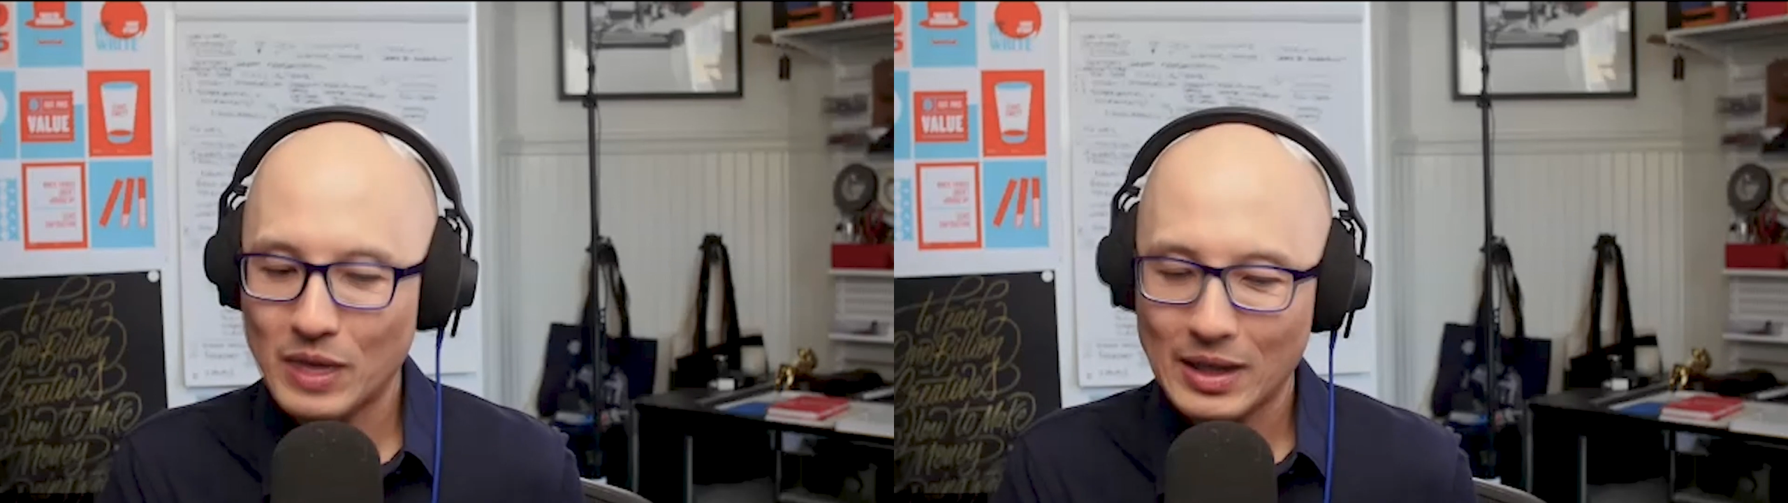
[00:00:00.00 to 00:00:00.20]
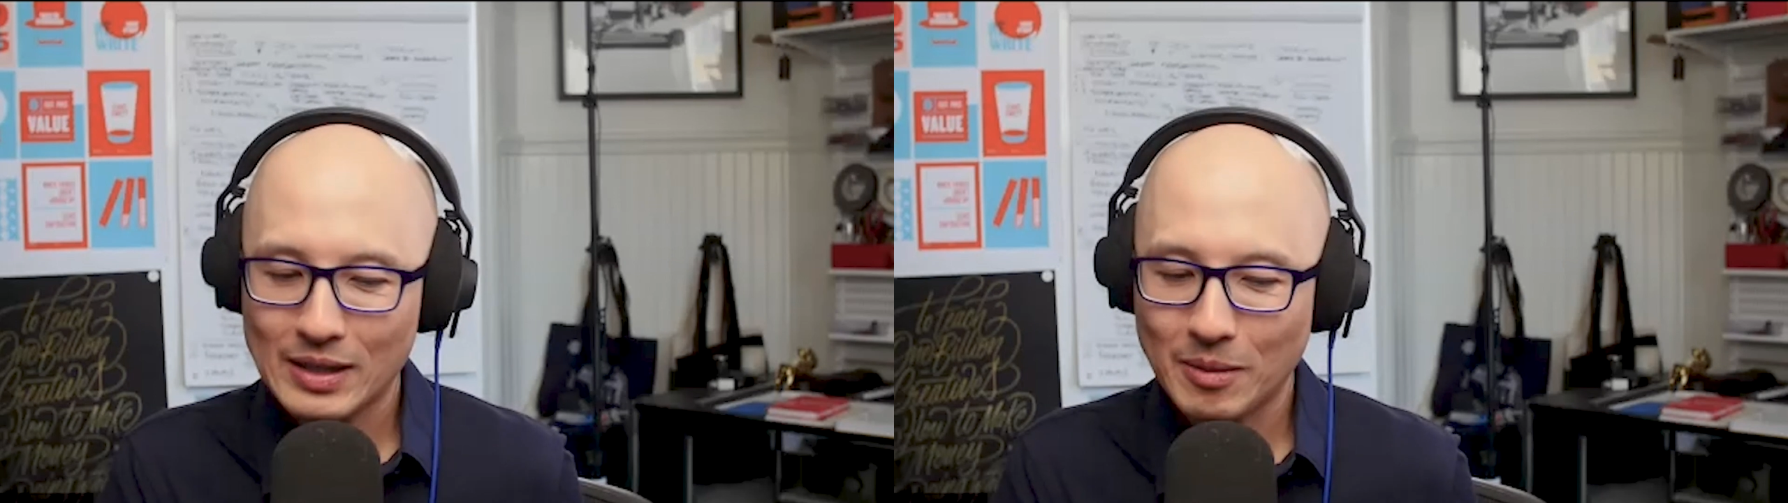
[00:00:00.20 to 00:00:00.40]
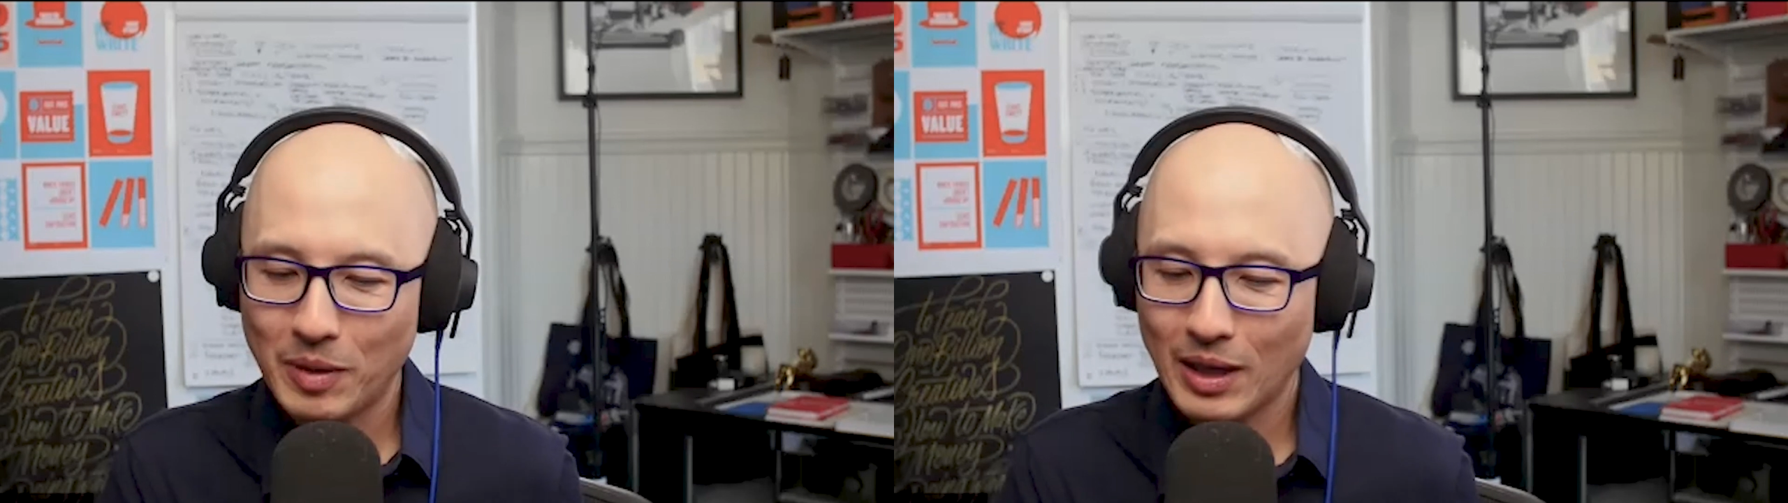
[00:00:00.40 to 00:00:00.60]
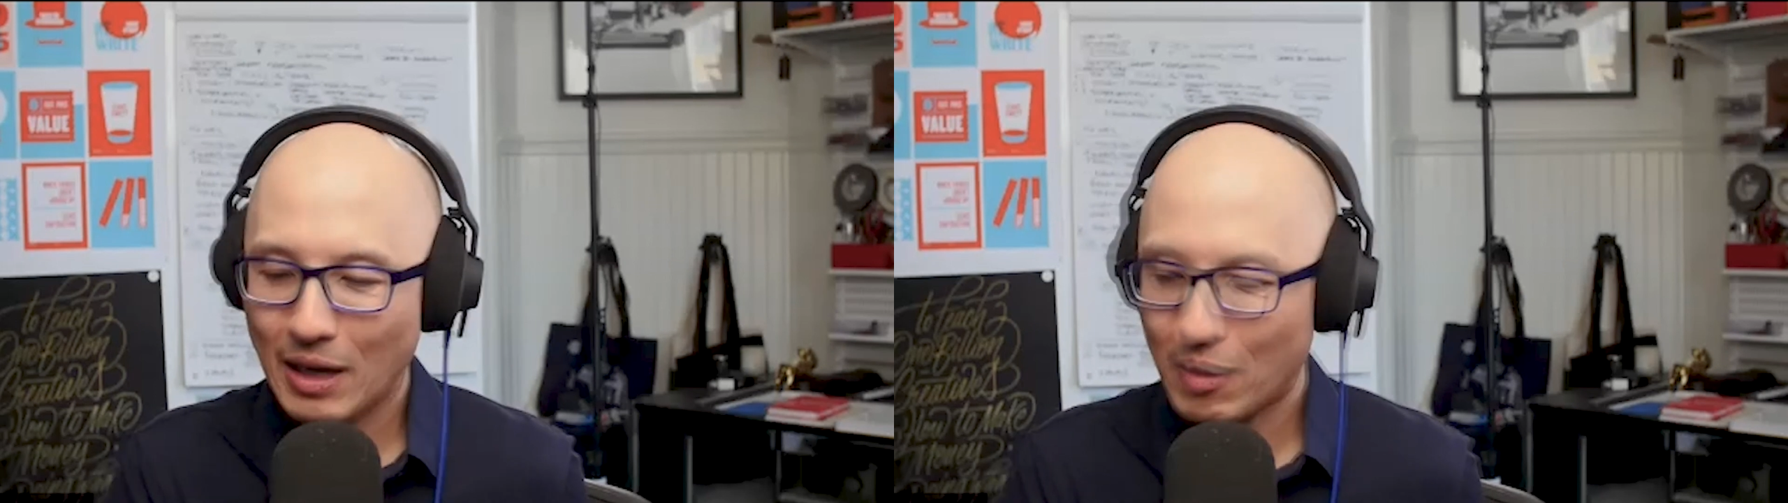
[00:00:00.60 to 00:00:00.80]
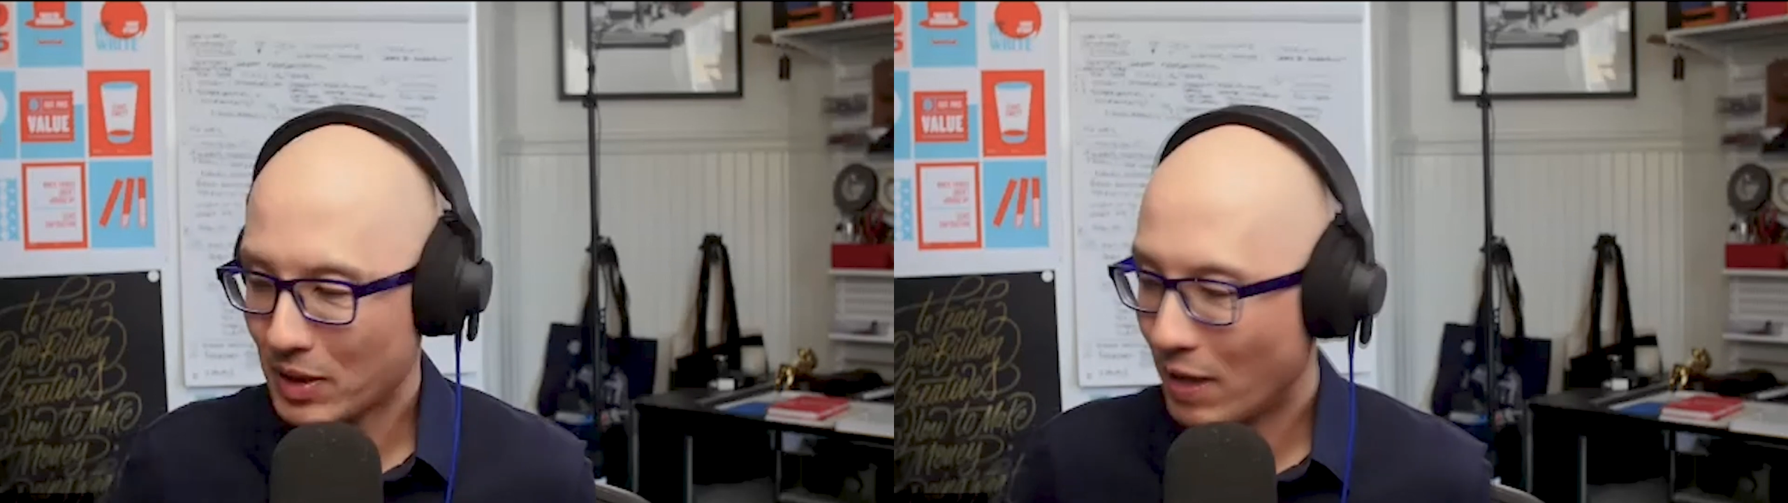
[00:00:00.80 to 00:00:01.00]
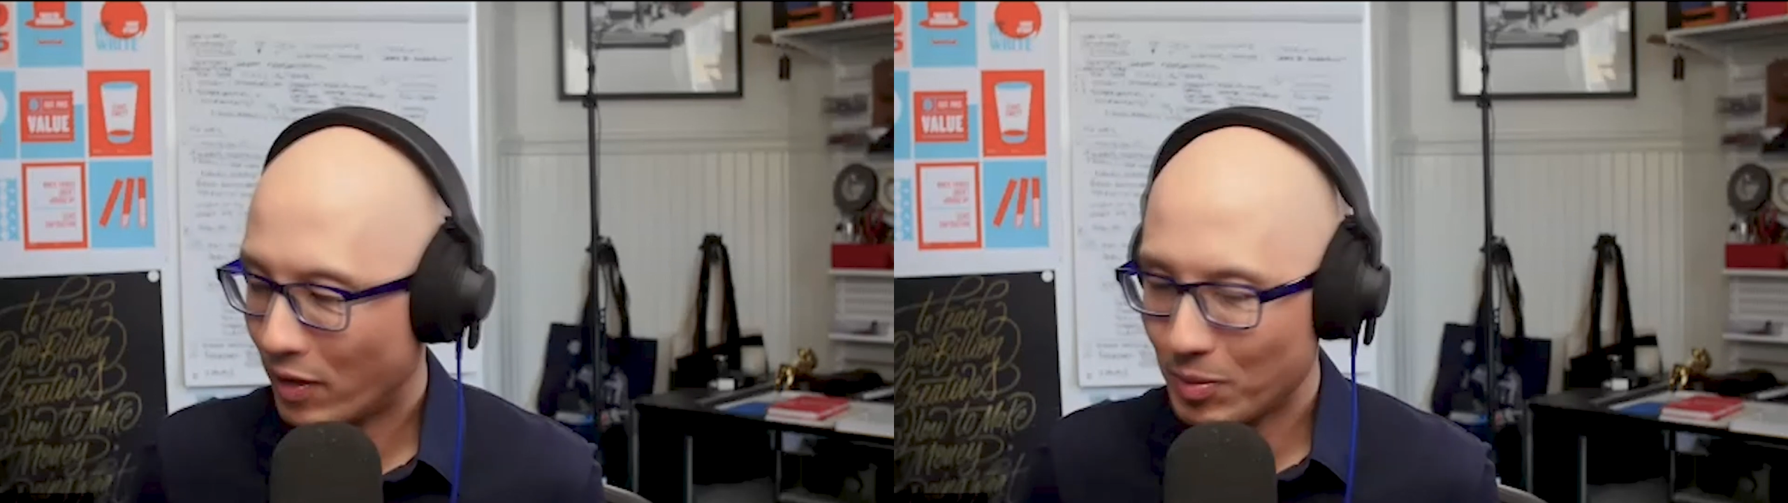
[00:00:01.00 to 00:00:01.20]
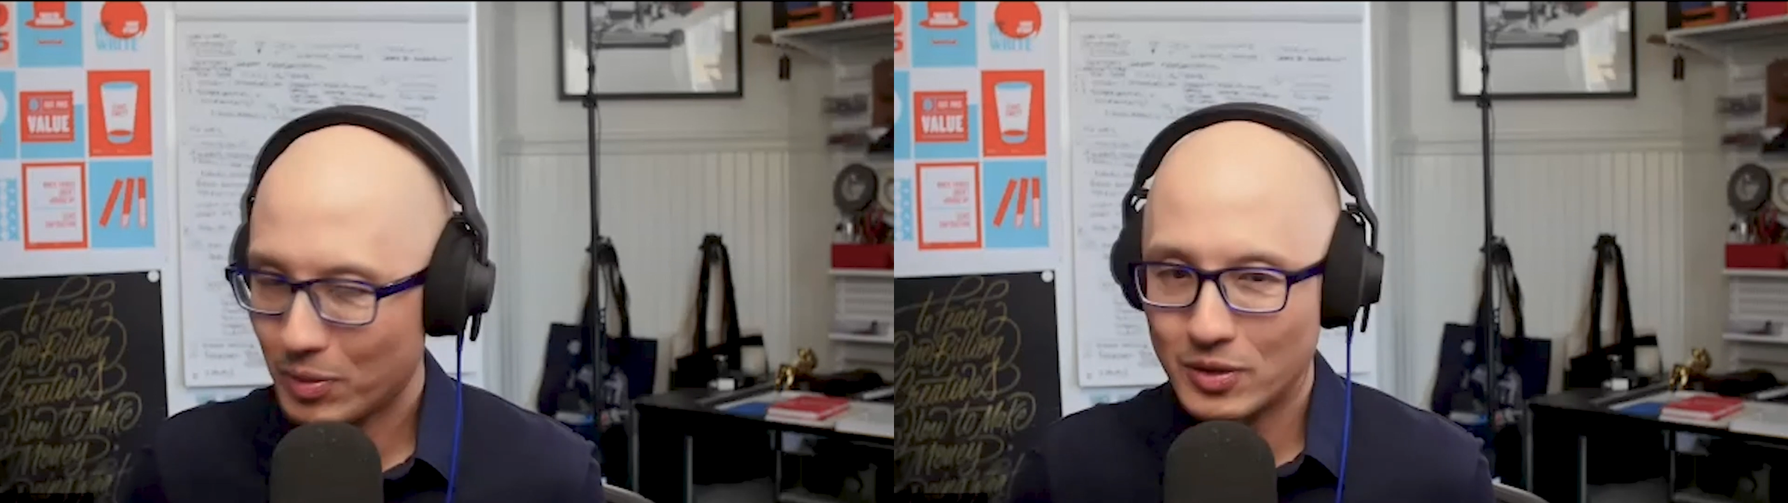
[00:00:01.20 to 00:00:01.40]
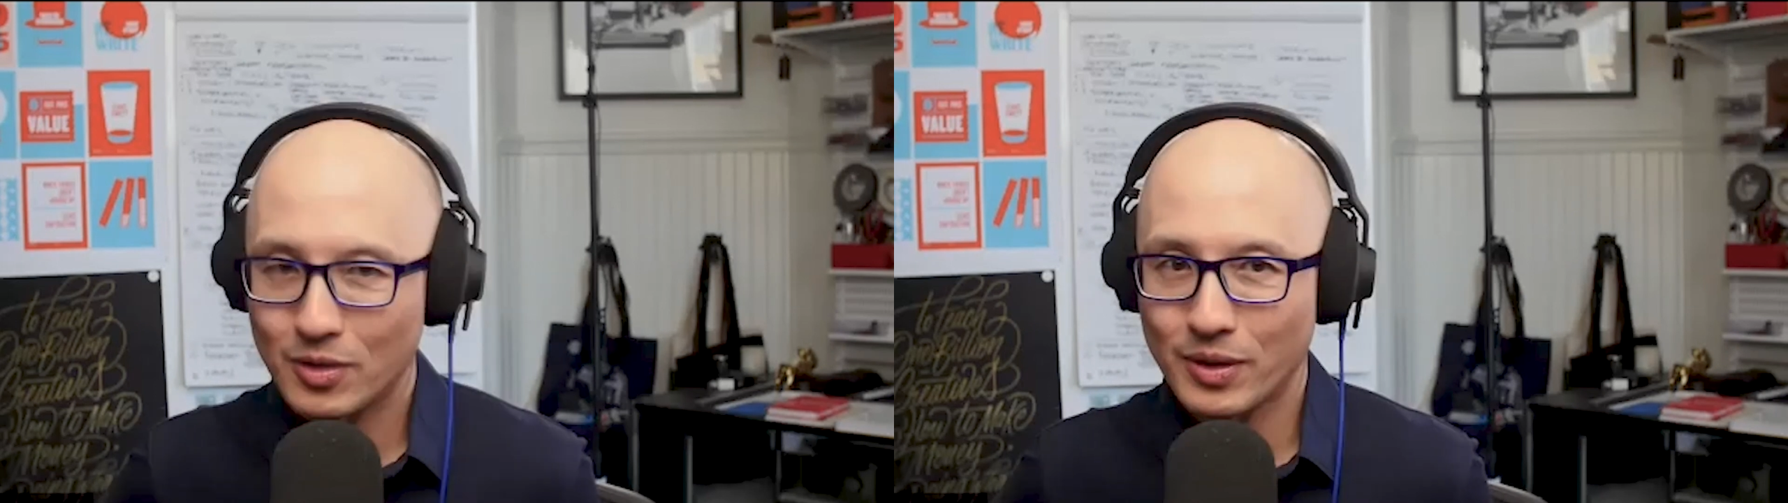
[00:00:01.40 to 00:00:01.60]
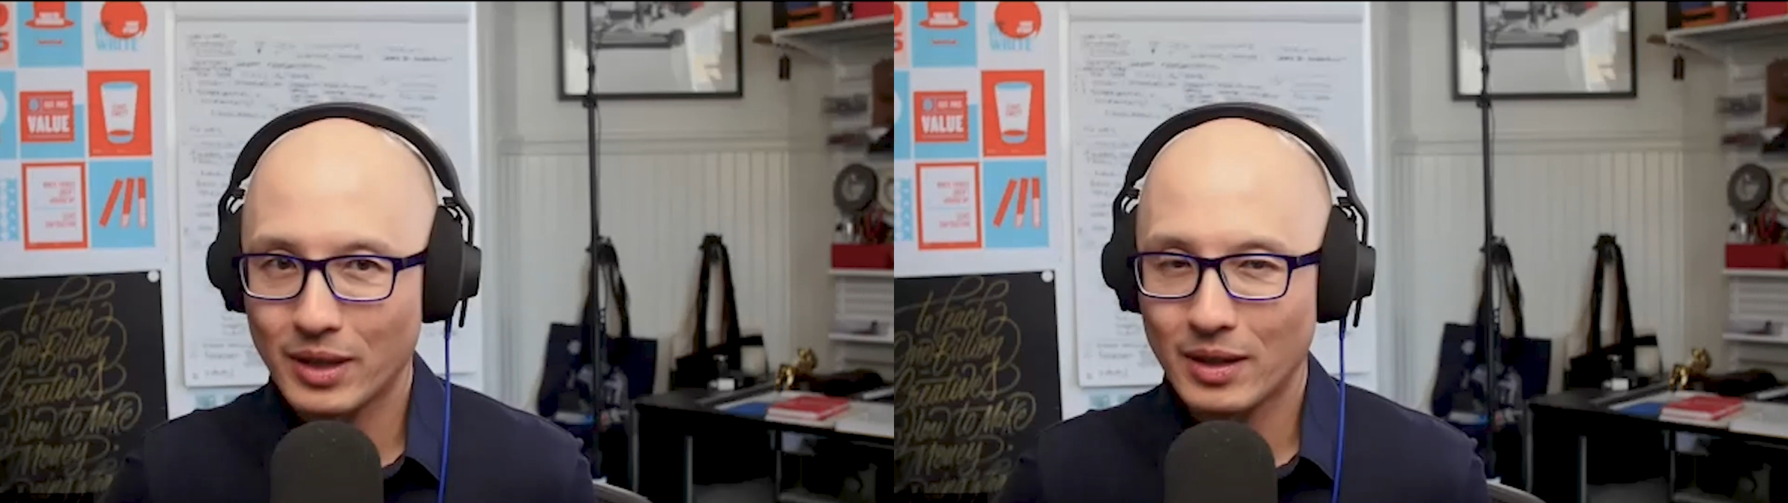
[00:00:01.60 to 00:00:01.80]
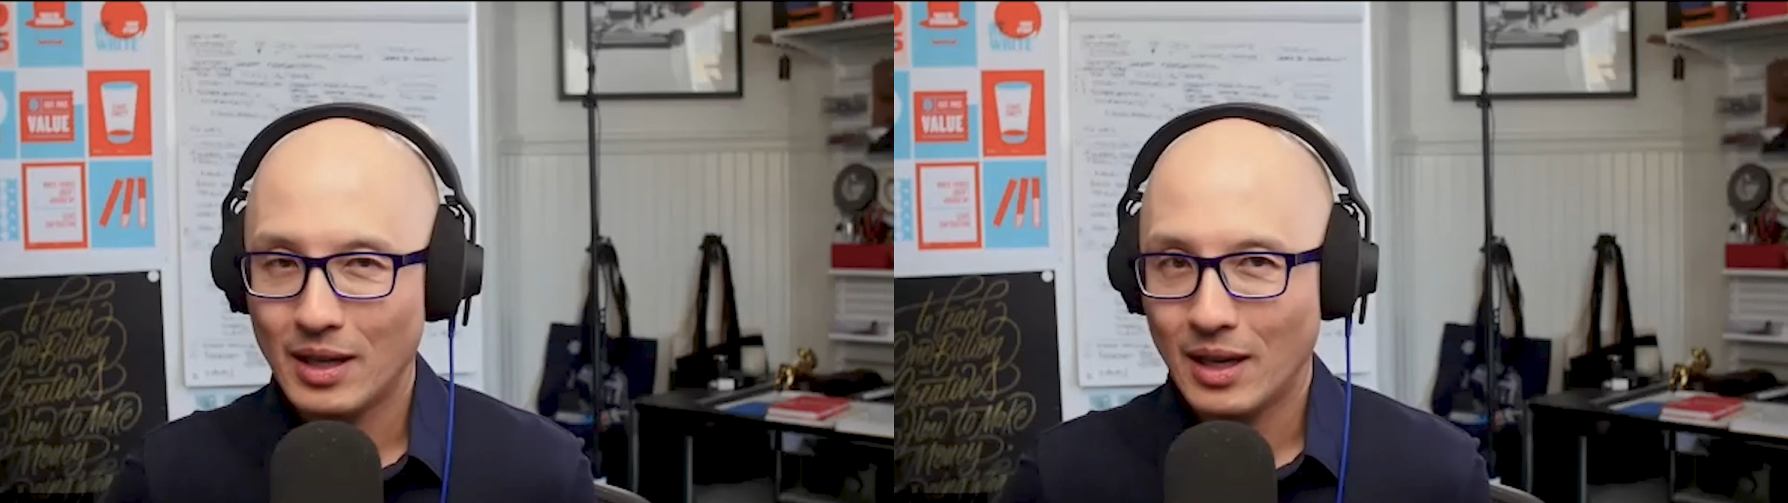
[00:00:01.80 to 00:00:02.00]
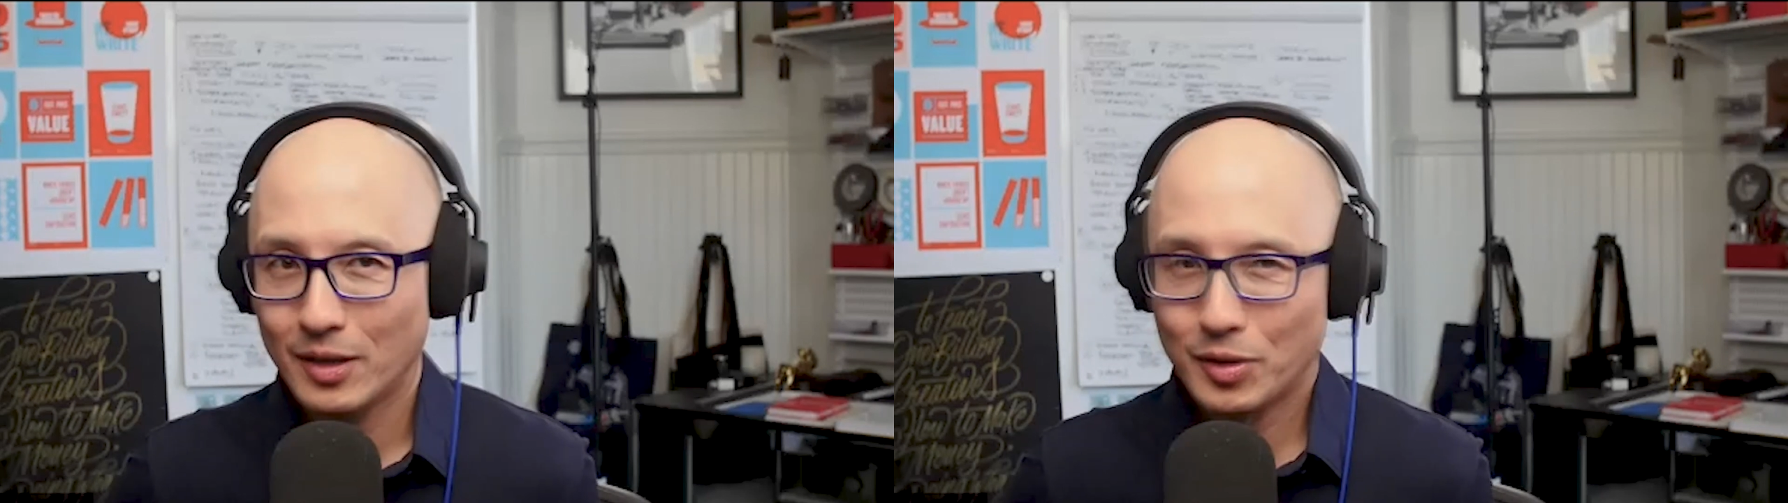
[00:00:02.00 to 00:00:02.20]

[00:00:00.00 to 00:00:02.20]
was not something I was comfortable doing.